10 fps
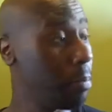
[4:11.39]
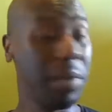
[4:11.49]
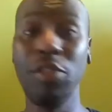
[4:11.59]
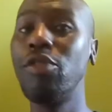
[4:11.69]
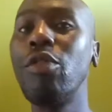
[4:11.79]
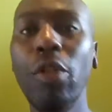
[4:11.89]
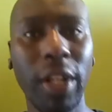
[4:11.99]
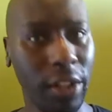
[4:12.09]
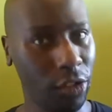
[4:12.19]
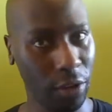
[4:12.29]
been drawn
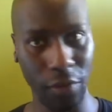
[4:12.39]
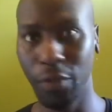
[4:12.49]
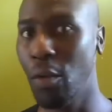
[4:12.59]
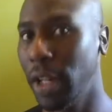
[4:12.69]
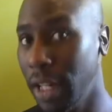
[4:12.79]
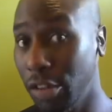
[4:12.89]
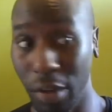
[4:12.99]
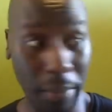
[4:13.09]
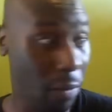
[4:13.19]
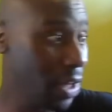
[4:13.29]
into and fallen
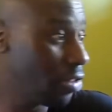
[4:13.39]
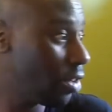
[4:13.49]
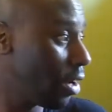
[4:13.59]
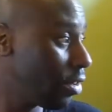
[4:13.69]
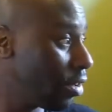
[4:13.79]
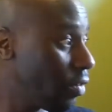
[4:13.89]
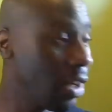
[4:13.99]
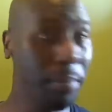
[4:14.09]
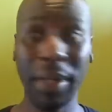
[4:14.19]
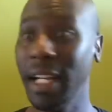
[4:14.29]
into, but we started off
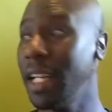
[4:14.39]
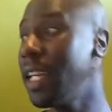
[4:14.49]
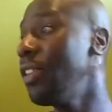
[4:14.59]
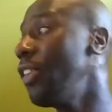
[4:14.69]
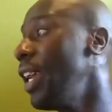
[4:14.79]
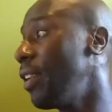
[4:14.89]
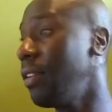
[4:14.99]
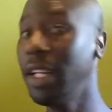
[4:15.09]
completely content.